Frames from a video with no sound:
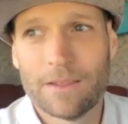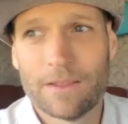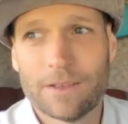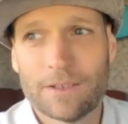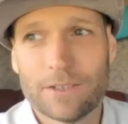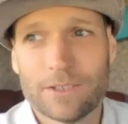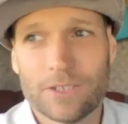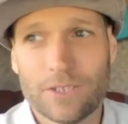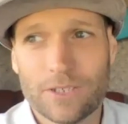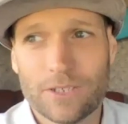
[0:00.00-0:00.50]

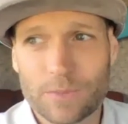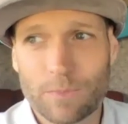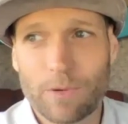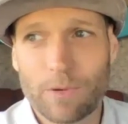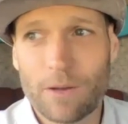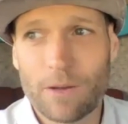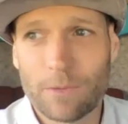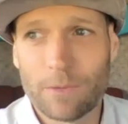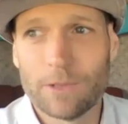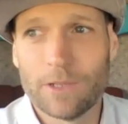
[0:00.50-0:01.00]
she is
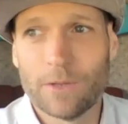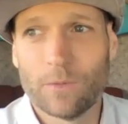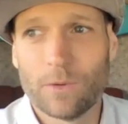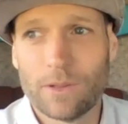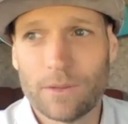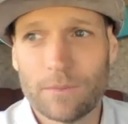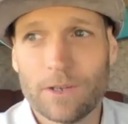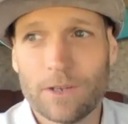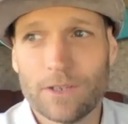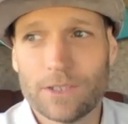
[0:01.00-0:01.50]
probably one of
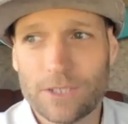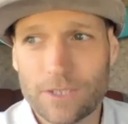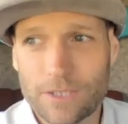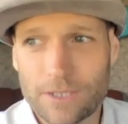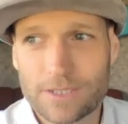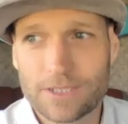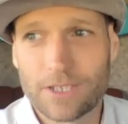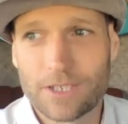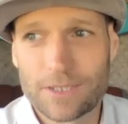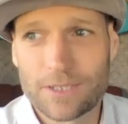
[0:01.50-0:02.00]
the most,
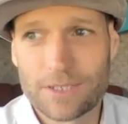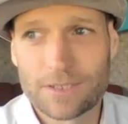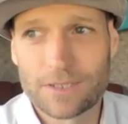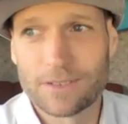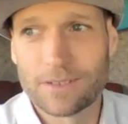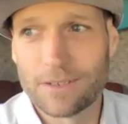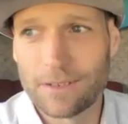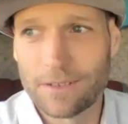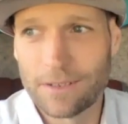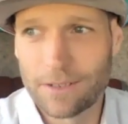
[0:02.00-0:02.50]
she's just,
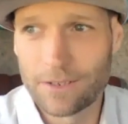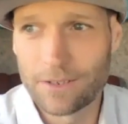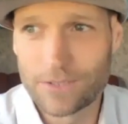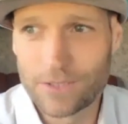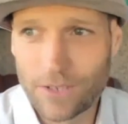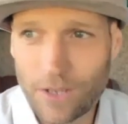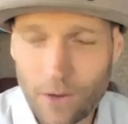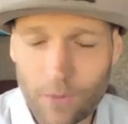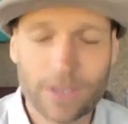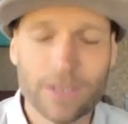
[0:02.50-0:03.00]
there's
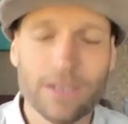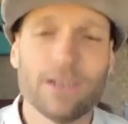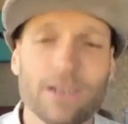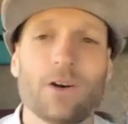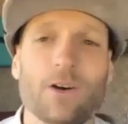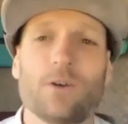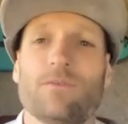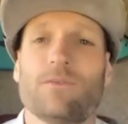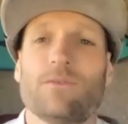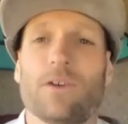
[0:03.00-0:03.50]
no
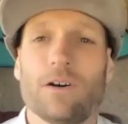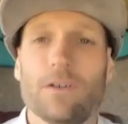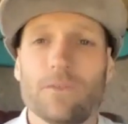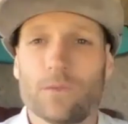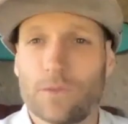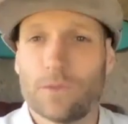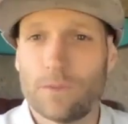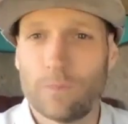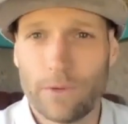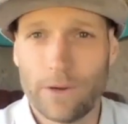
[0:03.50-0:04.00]
ego involved
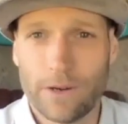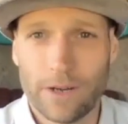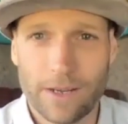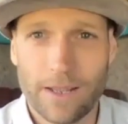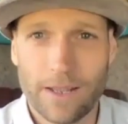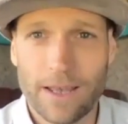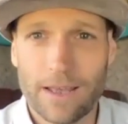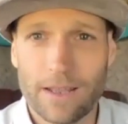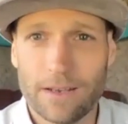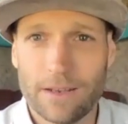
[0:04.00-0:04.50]
with
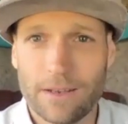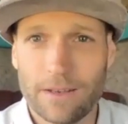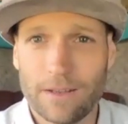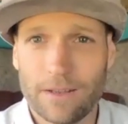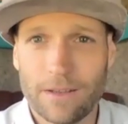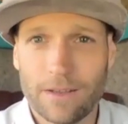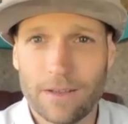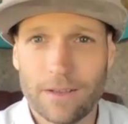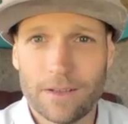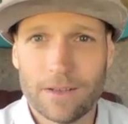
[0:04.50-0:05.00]
Bernadette.
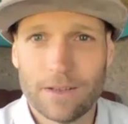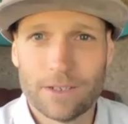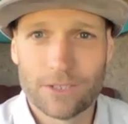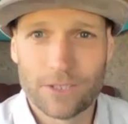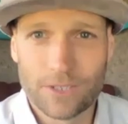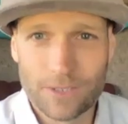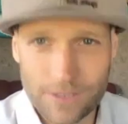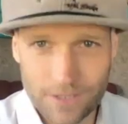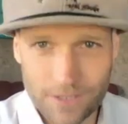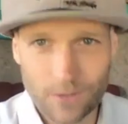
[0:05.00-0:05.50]

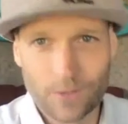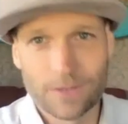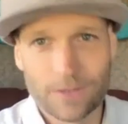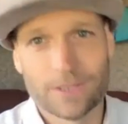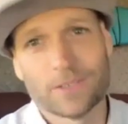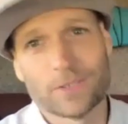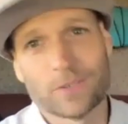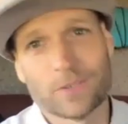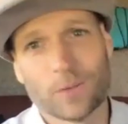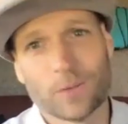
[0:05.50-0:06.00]
She's doing
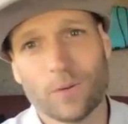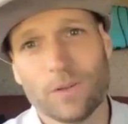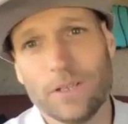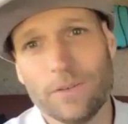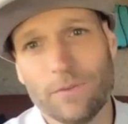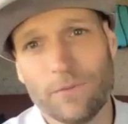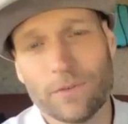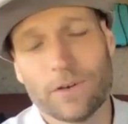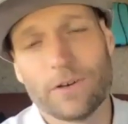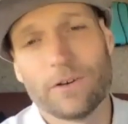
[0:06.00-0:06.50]
this solely
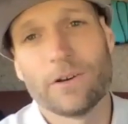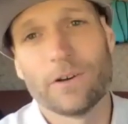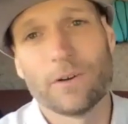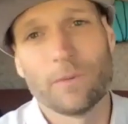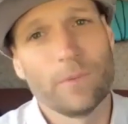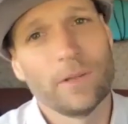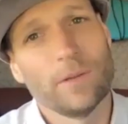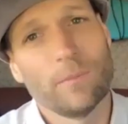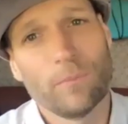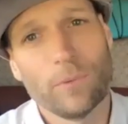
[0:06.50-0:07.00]
for her
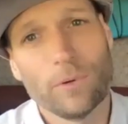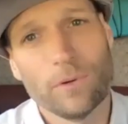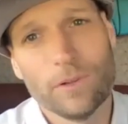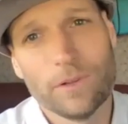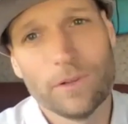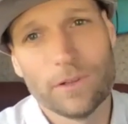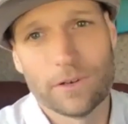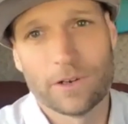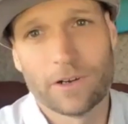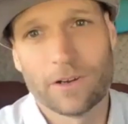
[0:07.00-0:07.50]
people
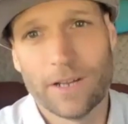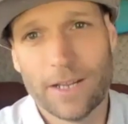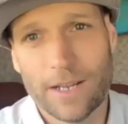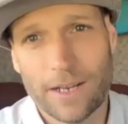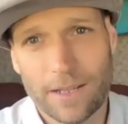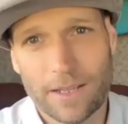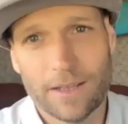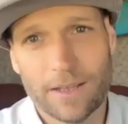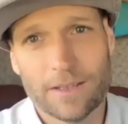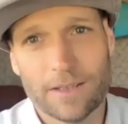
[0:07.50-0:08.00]
and her
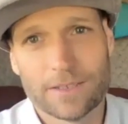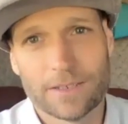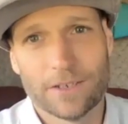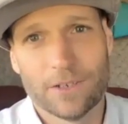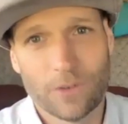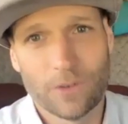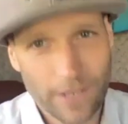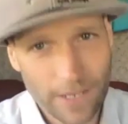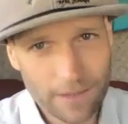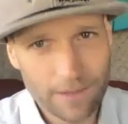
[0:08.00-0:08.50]
grandkids. And
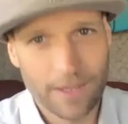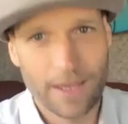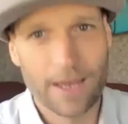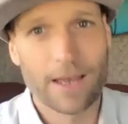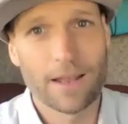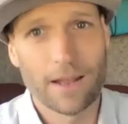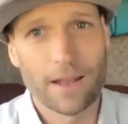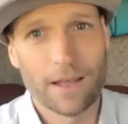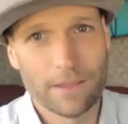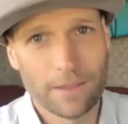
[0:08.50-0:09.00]
you get
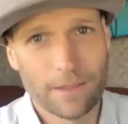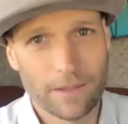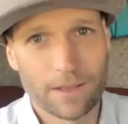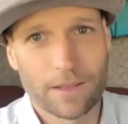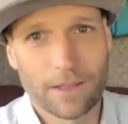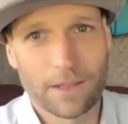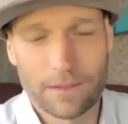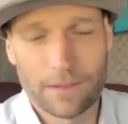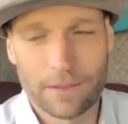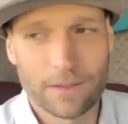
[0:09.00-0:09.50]
that, I think.
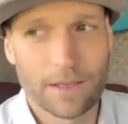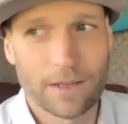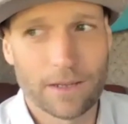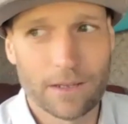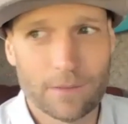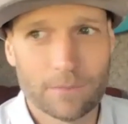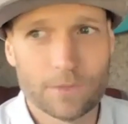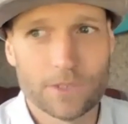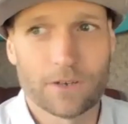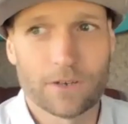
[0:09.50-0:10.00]
I think that
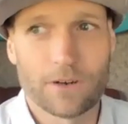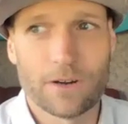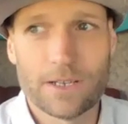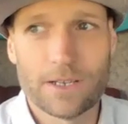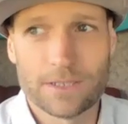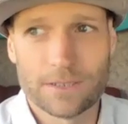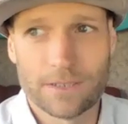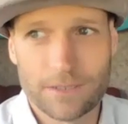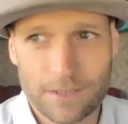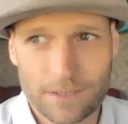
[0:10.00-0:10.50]
comes across.
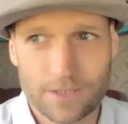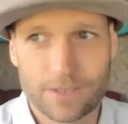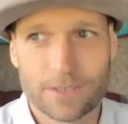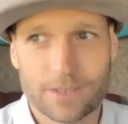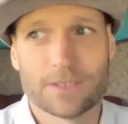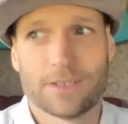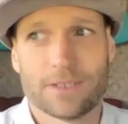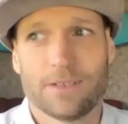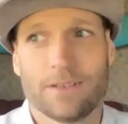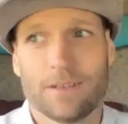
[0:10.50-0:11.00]
This is
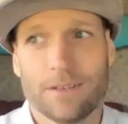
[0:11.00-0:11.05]
just